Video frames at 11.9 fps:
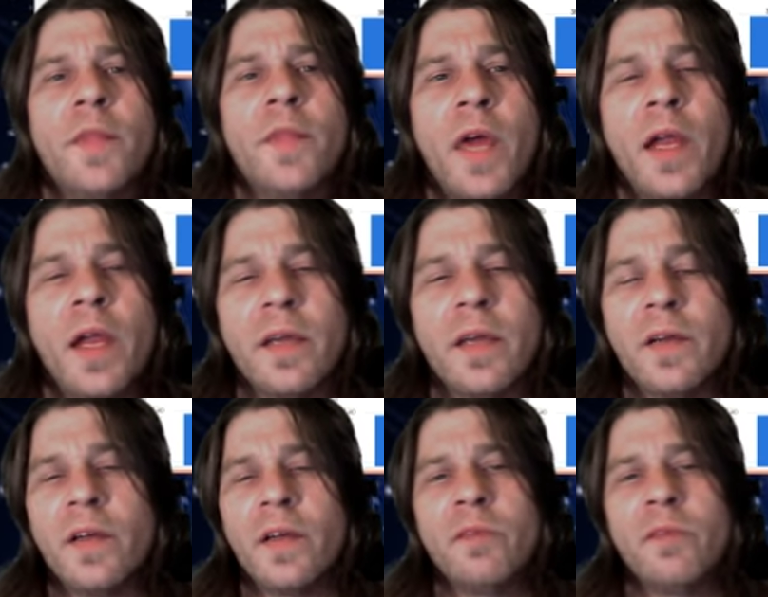That I can
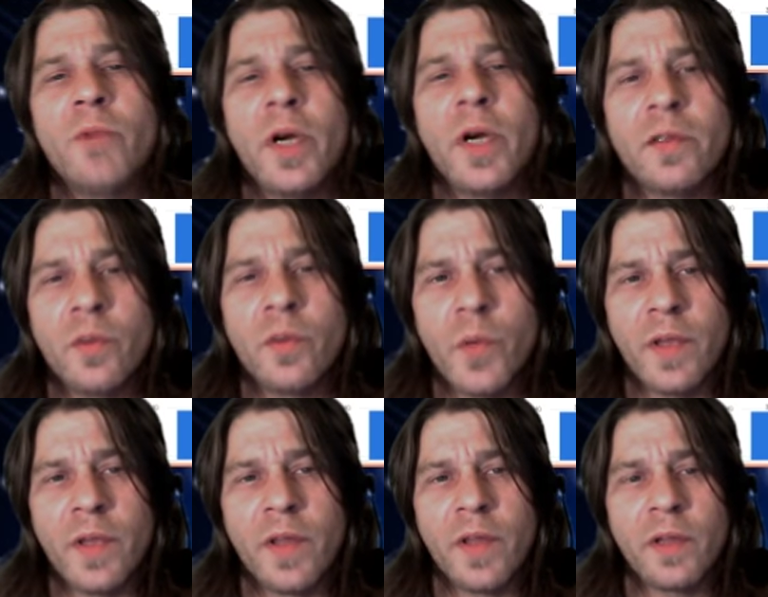tell even by a
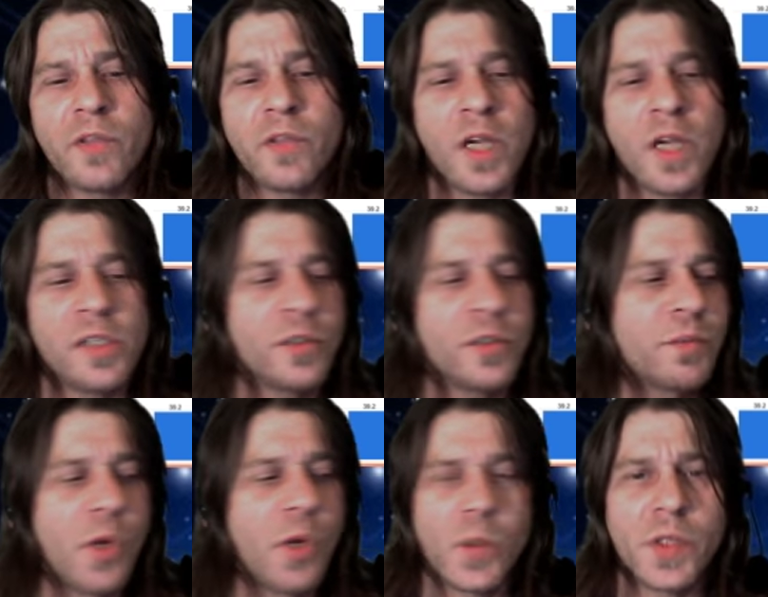tweet that Daniel
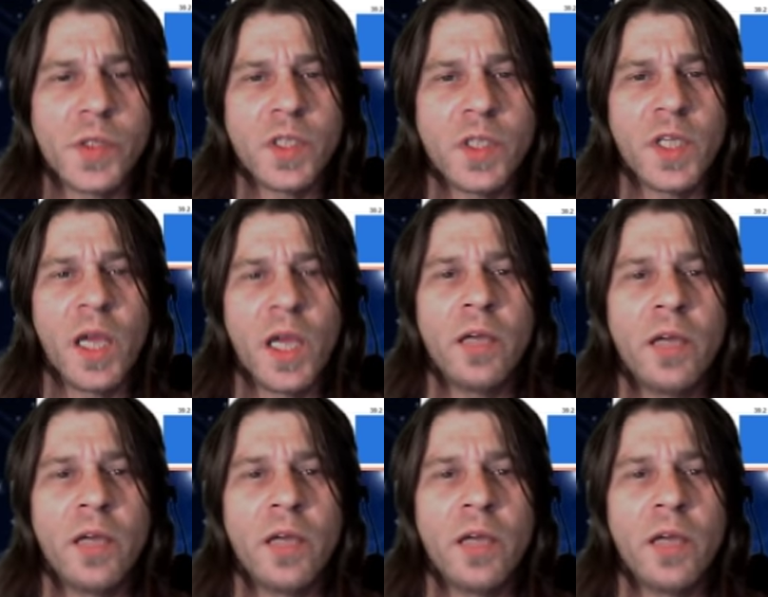posted today.